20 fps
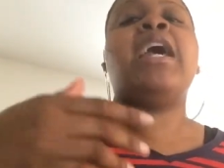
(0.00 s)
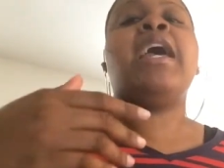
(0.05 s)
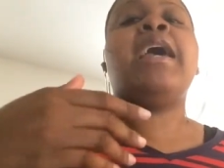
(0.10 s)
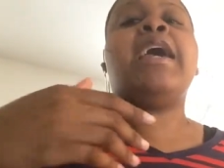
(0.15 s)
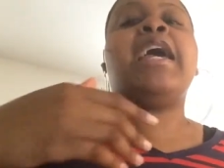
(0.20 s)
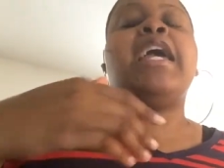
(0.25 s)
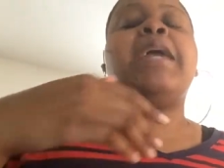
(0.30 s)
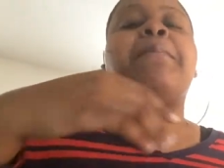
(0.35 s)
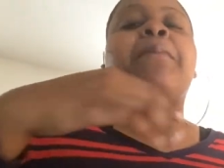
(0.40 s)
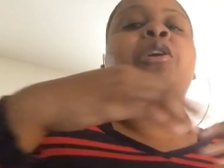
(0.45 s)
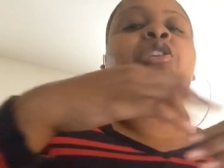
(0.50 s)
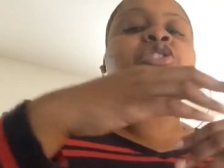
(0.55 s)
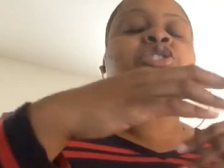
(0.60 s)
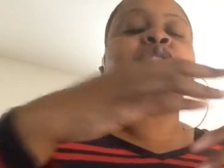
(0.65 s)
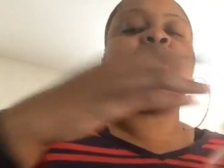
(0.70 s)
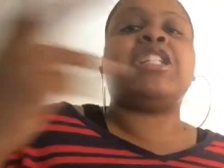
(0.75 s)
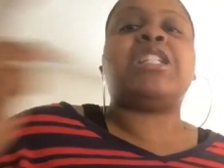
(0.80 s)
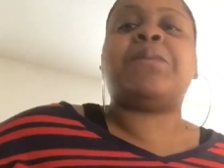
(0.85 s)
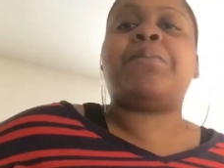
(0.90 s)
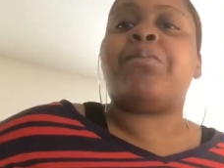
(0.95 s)
eh,
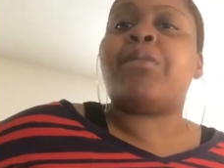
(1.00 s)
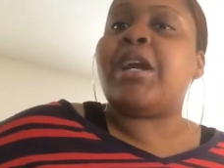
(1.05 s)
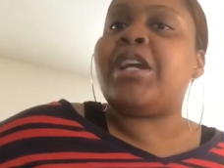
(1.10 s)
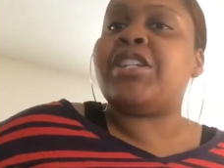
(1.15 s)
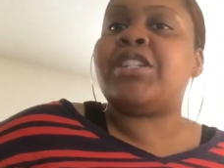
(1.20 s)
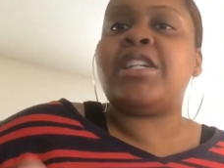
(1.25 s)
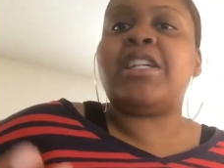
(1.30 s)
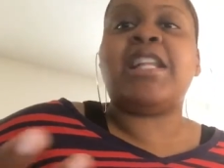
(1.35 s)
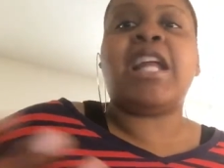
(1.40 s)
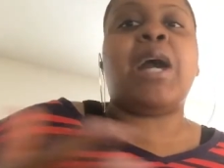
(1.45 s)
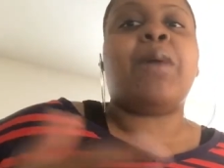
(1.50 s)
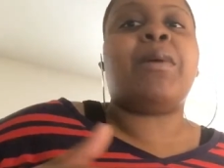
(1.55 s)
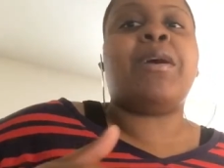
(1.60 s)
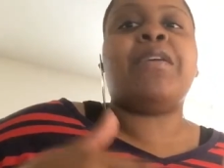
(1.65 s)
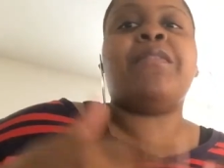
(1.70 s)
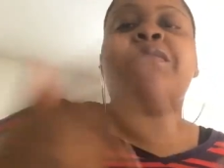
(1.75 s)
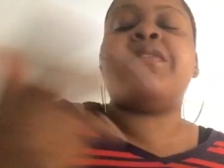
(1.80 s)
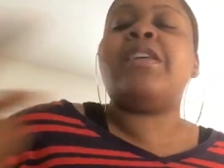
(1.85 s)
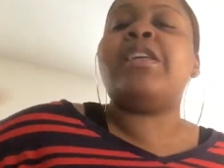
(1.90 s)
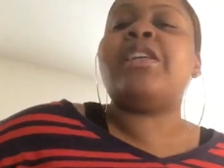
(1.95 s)
personal expression, how I
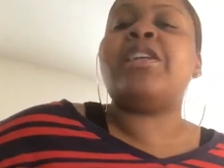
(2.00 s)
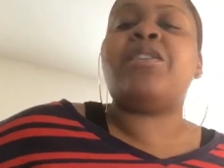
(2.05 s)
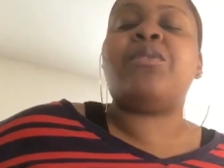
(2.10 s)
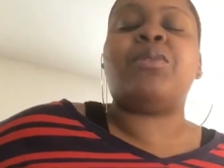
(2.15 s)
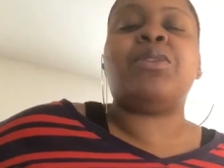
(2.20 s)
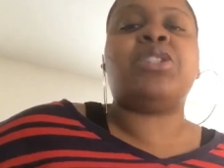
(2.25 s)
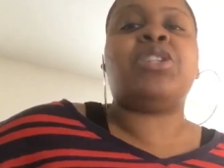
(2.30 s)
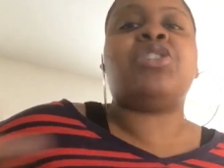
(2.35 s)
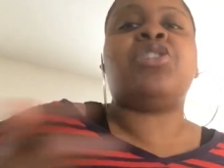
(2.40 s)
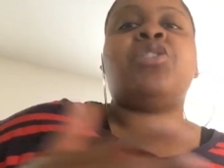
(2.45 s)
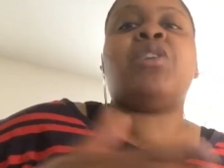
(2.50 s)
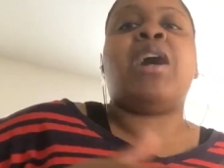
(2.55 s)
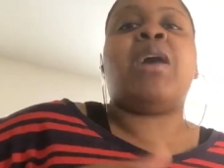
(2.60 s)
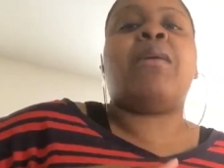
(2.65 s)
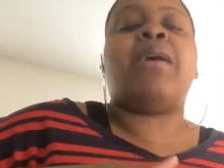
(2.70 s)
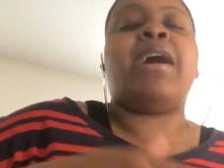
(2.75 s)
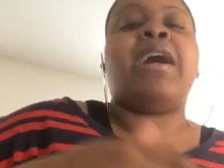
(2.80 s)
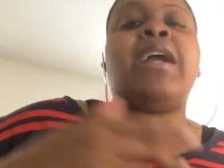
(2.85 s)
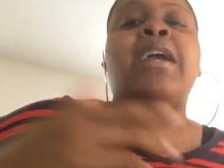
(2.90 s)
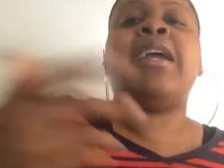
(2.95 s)
feel, what to show
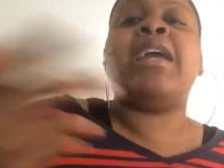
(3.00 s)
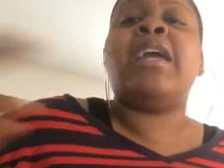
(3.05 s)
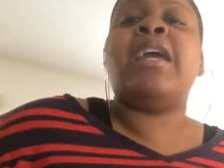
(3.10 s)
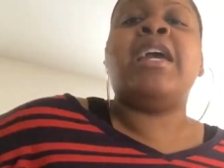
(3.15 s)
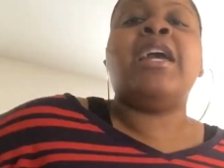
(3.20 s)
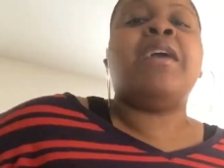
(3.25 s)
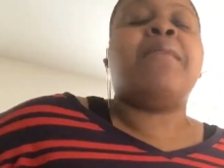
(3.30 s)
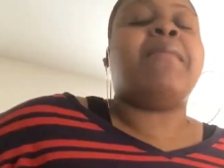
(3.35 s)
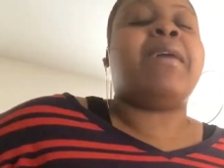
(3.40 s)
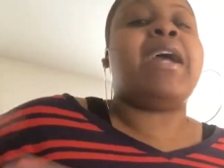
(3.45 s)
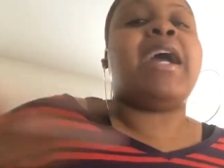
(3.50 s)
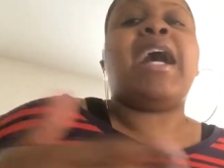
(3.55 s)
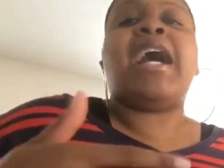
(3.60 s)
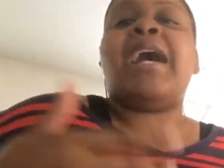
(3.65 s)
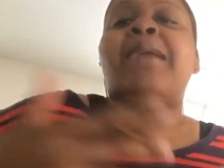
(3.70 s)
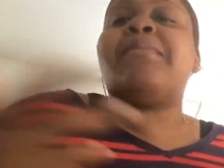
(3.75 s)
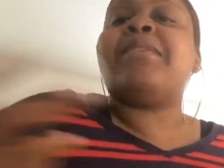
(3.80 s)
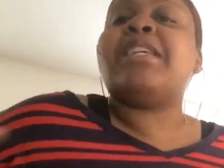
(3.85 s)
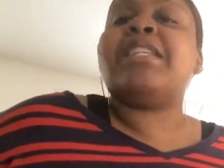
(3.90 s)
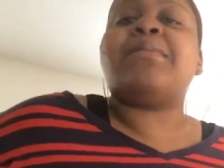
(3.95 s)
how I my
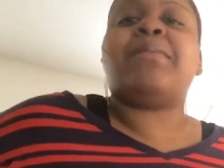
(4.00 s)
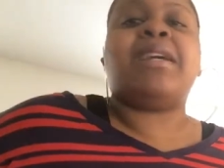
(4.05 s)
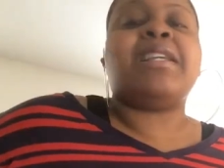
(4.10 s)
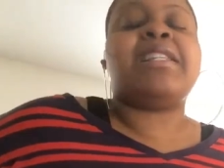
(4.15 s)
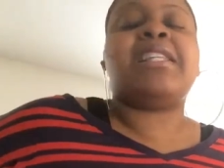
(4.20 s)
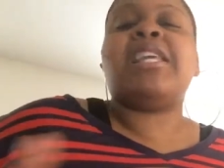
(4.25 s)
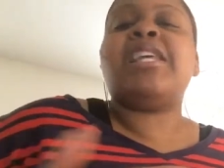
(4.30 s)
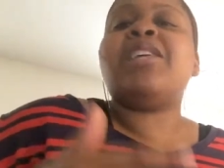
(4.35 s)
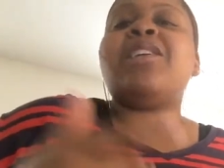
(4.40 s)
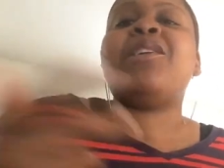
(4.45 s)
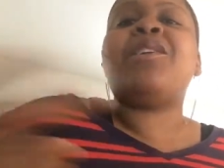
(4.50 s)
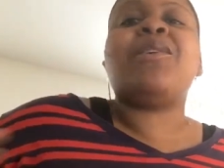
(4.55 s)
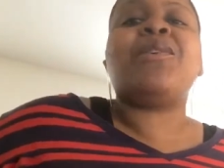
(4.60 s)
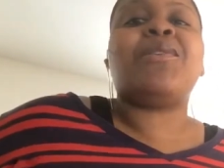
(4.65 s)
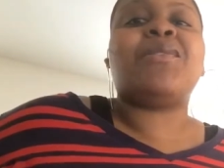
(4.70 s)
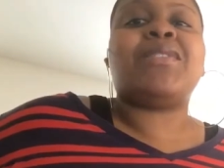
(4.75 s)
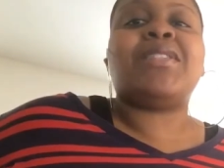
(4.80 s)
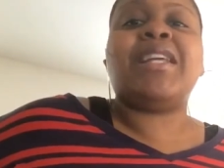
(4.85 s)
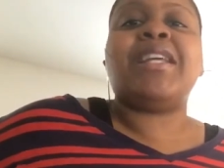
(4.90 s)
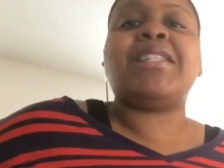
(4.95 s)
hobbies, my
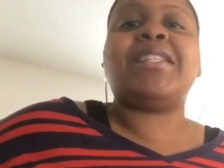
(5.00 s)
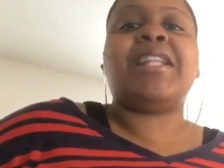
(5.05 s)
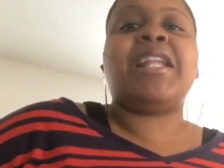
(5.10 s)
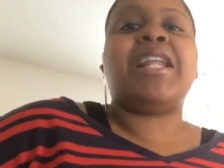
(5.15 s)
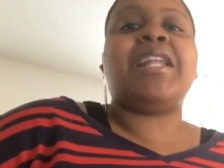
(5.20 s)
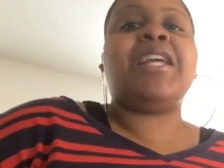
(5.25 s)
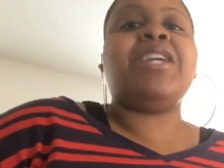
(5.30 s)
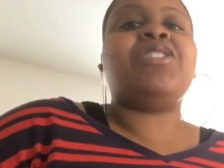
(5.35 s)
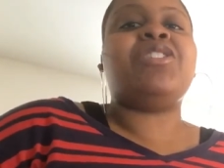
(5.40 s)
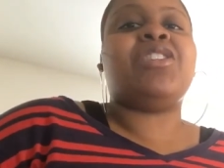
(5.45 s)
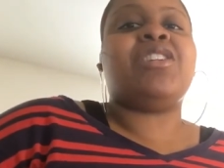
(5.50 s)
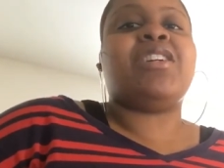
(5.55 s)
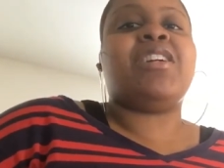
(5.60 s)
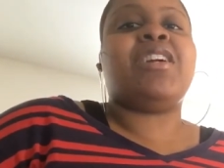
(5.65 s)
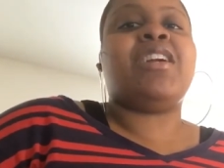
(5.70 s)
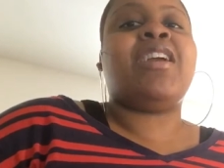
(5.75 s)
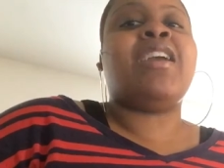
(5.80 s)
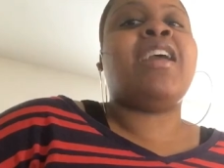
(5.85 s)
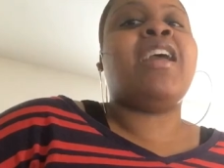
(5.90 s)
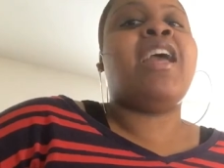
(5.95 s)
skills, things of that
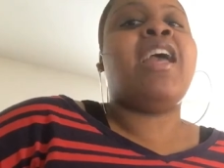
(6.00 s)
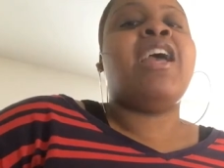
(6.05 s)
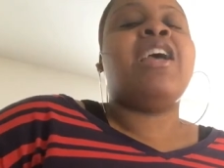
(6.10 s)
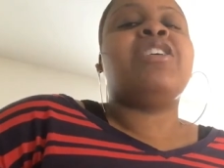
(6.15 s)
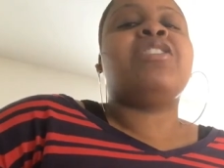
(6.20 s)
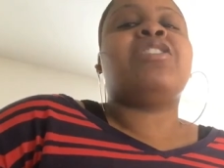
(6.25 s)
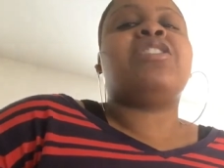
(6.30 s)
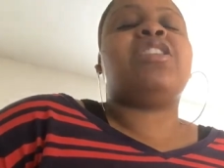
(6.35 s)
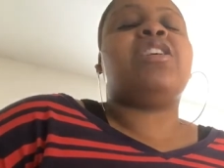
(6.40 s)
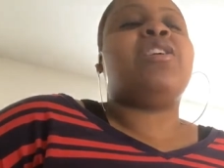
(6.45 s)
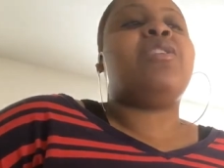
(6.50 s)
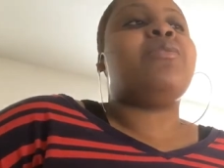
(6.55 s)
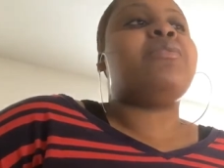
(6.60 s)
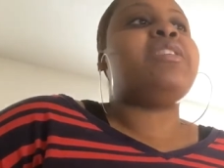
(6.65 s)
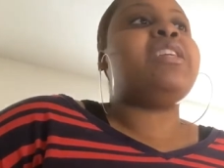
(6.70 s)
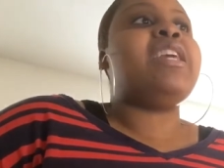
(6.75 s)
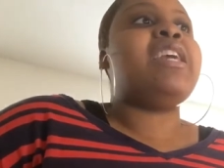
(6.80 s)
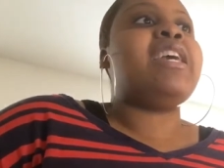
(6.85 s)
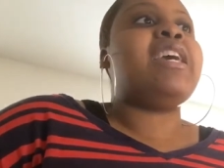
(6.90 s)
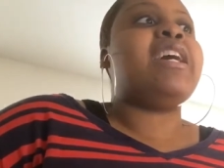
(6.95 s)
nature. So
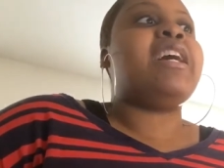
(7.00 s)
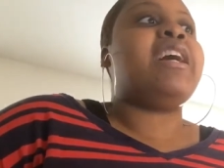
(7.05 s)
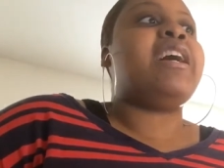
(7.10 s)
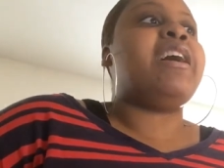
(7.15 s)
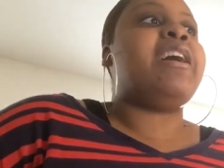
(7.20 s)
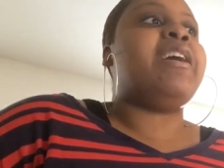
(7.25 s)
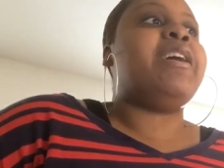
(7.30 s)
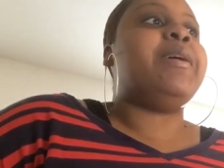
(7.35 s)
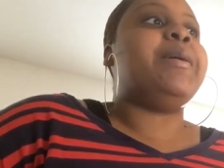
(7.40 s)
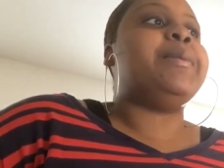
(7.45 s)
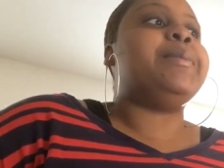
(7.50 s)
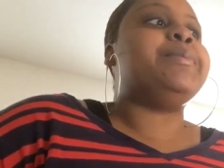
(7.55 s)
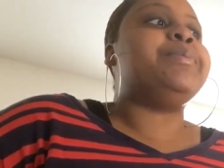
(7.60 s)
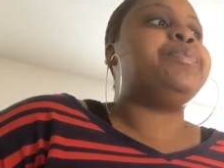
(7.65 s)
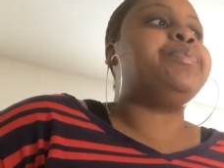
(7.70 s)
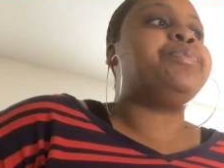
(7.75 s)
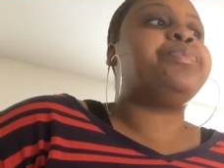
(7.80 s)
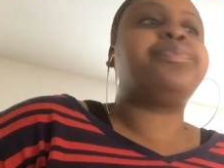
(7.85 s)
yeah, um,